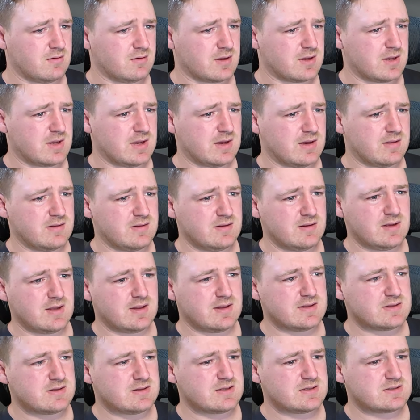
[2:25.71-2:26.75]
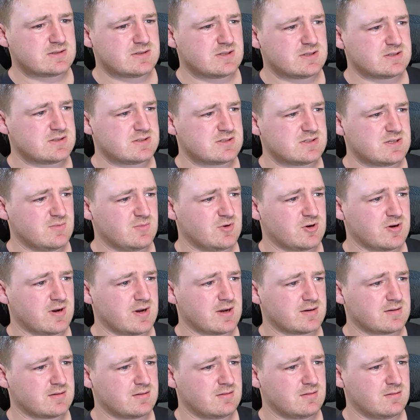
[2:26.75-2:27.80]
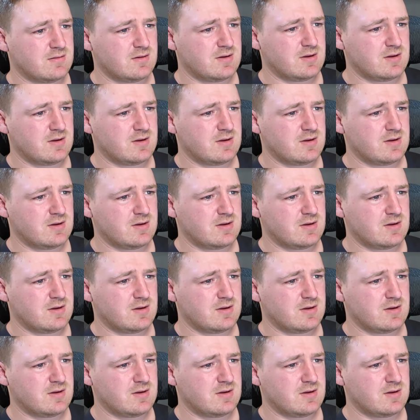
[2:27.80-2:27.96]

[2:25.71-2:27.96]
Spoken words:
Okay. Yeah. This doesn't seem correct.